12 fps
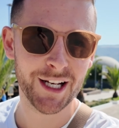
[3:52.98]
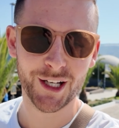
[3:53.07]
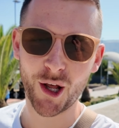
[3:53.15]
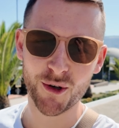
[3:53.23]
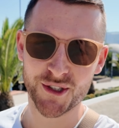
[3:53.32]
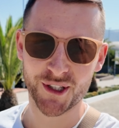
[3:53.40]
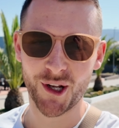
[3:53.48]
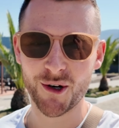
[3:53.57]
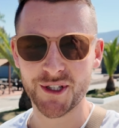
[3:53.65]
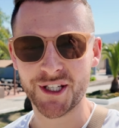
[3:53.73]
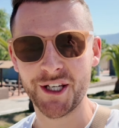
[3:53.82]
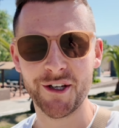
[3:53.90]
loads and
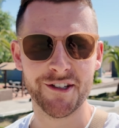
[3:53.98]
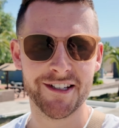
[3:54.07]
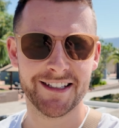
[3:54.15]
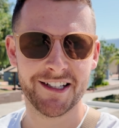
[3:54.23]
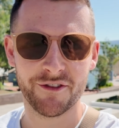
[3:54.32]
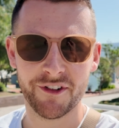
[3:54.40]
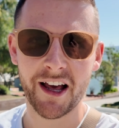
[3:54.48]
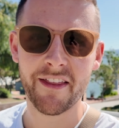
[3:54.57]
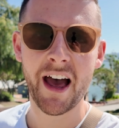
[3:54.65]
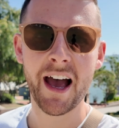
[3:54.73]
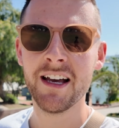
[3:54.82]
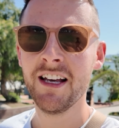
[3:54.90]
loads of queues and stuff like
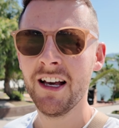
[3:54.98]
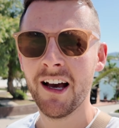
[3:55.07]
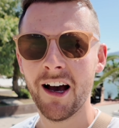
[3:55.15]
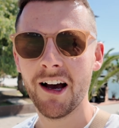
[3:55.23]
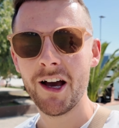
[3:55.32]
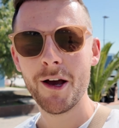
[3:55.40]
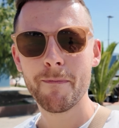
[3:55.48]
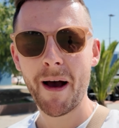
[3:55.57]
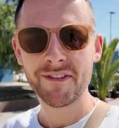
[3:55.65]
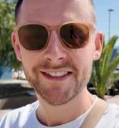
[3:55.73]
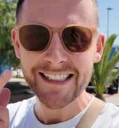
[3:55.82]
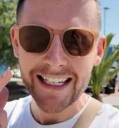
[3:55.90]
that. Um, but
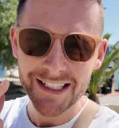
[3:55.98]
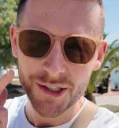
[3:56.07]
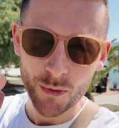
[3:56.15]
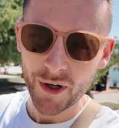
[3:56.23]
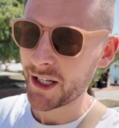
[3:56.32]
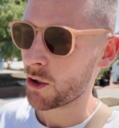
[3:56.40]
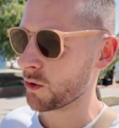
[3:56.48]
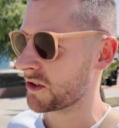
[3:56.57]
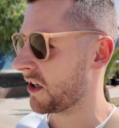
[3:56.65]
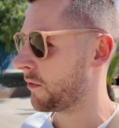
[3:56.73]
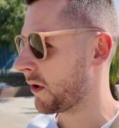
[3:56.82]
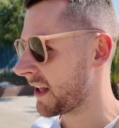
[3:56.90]
I've seen some really cool
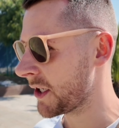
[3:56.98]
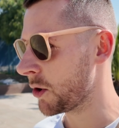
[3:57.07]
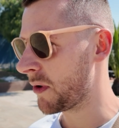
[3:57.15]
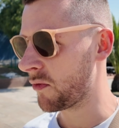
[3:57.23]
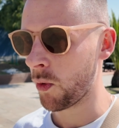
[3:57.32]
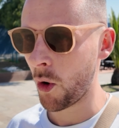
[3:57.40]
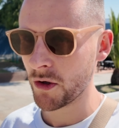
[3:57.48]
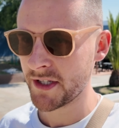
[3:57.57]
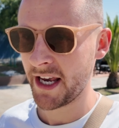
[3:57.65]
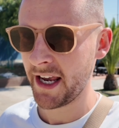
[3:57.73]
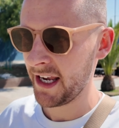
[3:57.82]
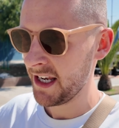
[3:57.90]
stuff what they do with water
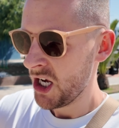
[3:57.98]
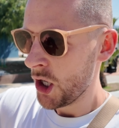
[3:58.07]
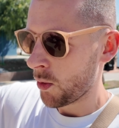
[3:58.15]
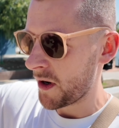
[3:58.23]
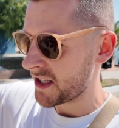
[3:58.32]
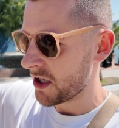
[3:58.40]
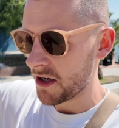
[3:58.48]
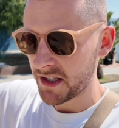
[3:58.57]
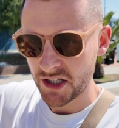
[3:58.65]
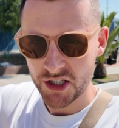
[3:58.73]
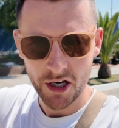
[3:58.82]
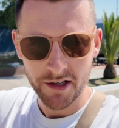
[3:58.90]
here, where it turns
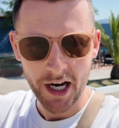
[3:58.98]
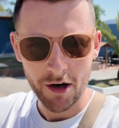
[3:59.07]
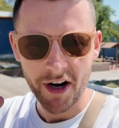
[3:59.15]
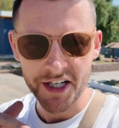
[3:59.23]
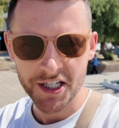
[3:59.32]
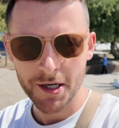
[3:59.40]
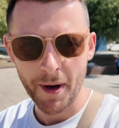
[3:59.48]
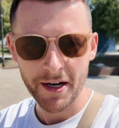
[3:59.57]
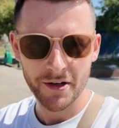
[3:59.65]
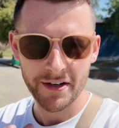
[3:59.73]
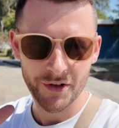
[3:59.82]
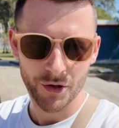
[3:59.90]
in a certain direction
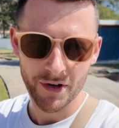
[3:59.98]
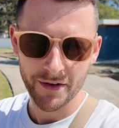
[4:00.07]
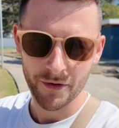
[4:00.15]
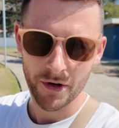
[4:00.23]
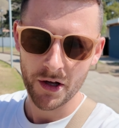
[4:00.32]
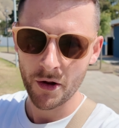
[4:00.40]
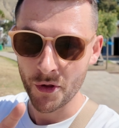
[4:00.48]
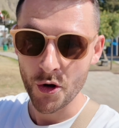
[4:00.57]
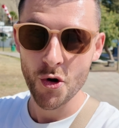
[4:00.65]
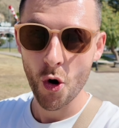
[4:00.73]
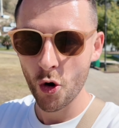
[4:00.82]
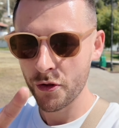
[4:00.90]
depending on if you're on the
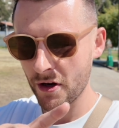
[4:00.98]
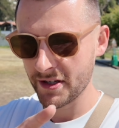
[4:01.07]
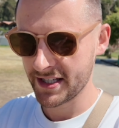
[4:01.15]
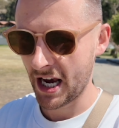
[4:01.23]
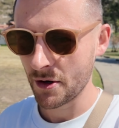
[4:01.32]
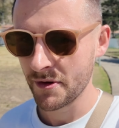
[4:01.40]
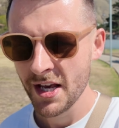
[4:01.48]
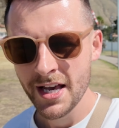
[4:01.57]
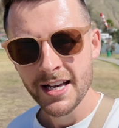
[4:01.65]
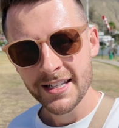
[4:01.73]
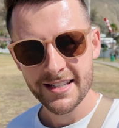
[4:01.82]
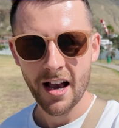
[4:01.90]
north or south
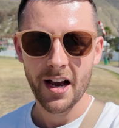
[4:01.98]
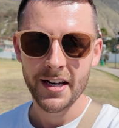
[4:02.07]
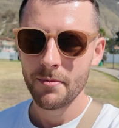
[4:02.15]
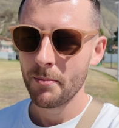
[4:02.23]
side.